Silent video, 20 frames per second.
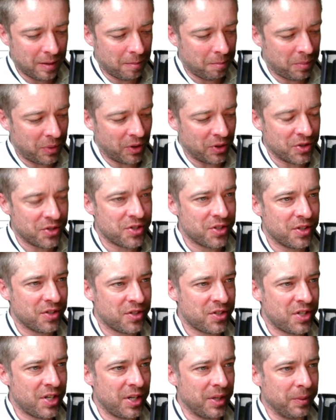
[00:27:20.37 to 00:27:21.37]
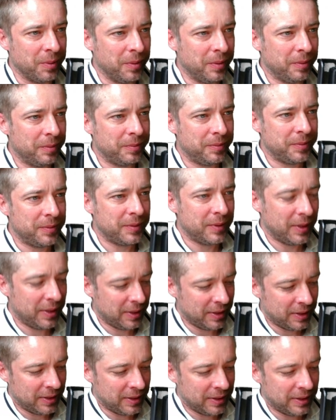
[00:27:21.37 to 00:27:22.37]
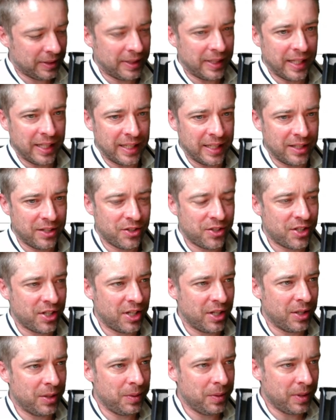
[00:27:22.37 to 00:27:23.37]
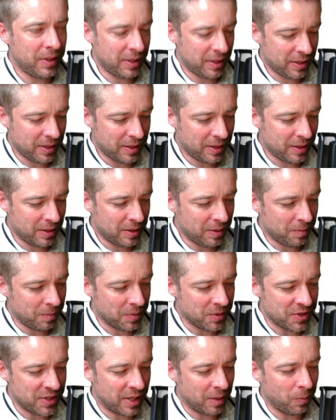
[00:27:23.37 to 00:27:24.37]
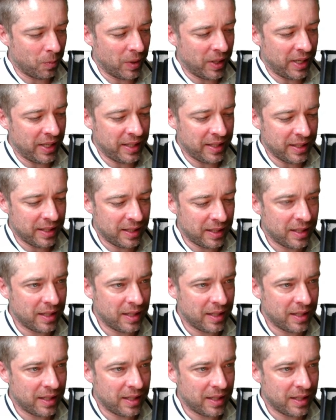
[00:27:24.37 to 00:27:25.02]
plus 2. Day 2 was a win